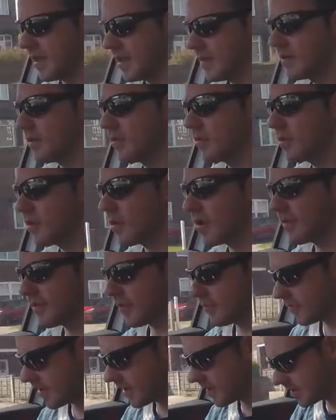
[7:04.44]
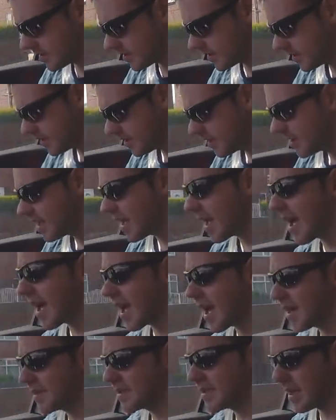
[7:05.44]
I wonder what if I press
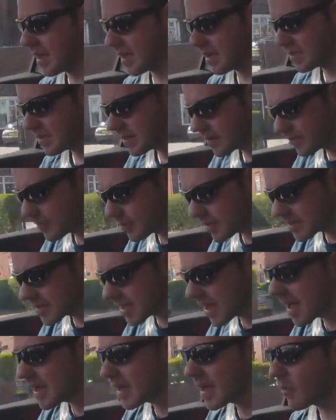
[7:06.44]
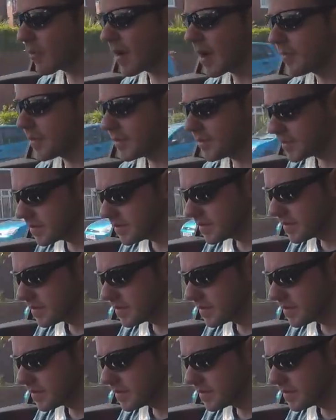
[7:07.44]
R down. If I press R now, what happens?